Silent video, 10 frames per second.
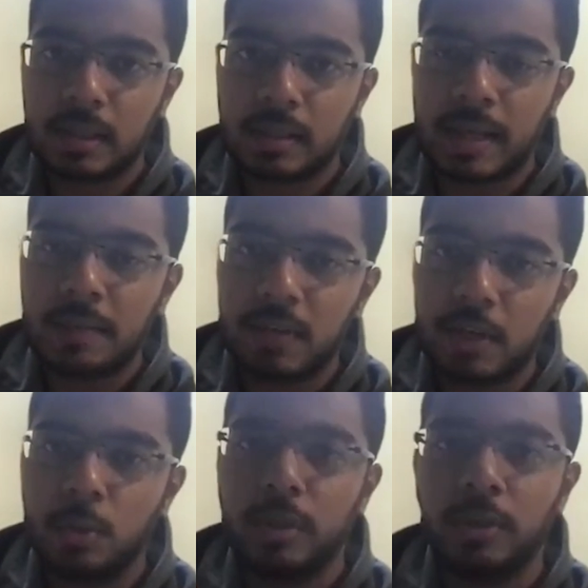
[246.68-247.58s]
time where
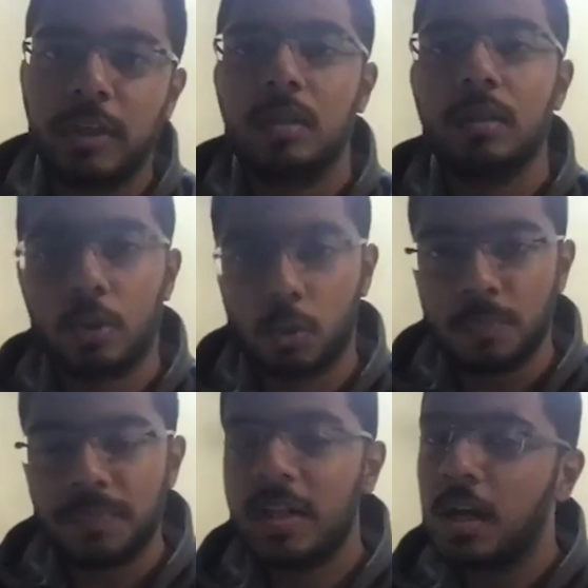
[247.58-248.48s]
you need to return
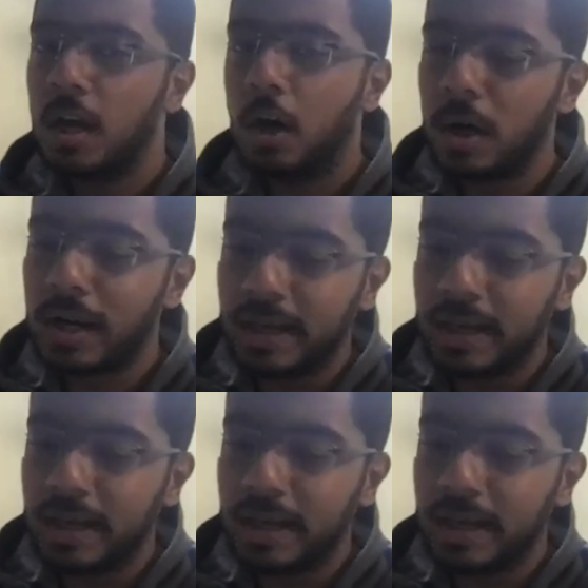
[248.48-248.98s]
true. Or